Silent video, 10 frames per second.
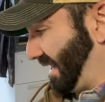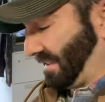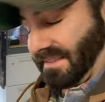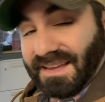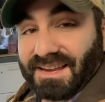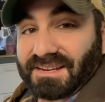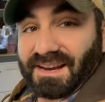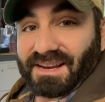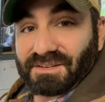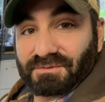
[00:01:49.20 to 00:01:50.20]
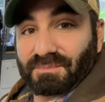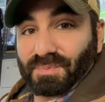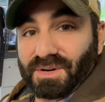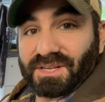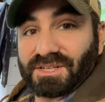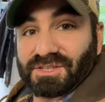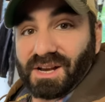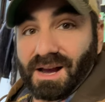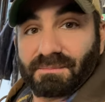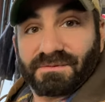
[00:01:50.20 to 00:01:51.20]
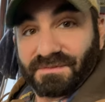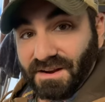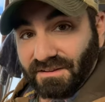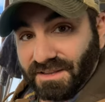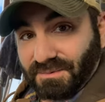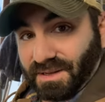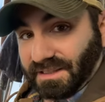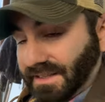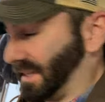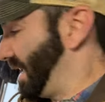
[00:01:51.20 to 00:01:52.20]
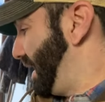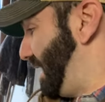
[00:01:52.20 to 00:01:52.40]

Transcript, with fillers: I think I can do a pretty good job fairly quickly